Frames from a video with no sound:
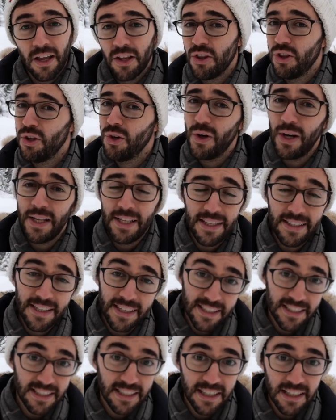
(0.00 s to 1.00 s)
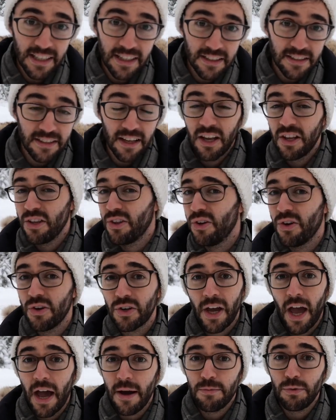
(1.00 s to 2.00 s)
No editing skills, no
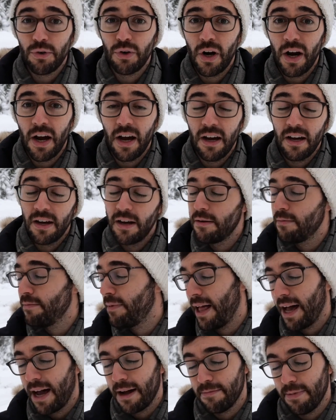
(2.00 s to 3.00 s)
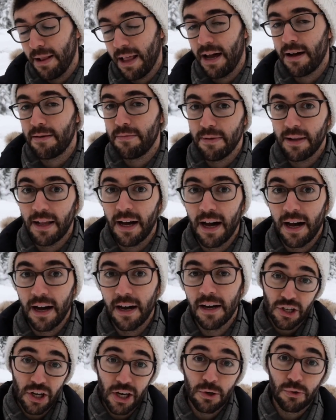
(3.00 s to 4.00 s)
camera, blah blah blah. But I
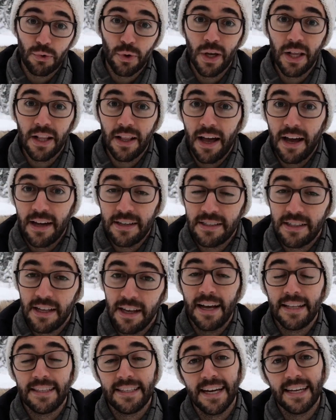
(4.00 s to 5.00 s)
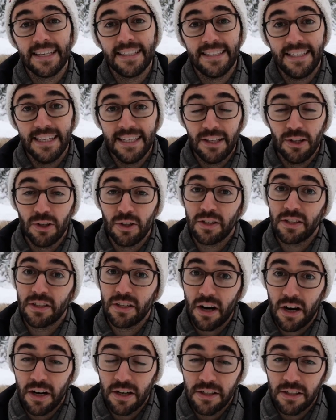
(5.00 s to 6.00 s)
actually realized that I didn't
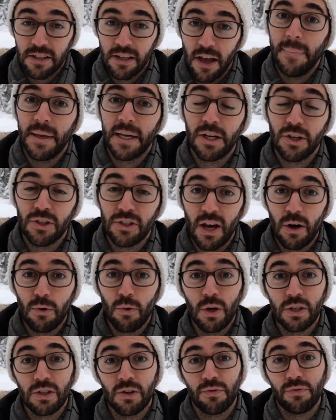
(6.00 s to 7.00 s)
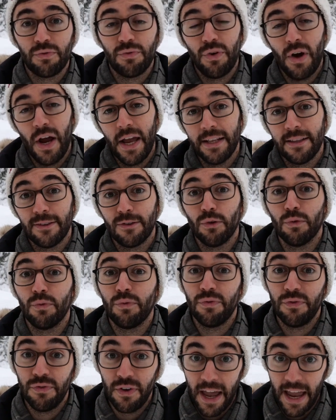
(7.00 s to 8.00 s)
start because I was afraid to
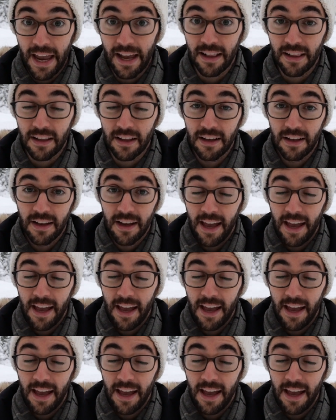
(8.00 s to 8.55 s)
fail.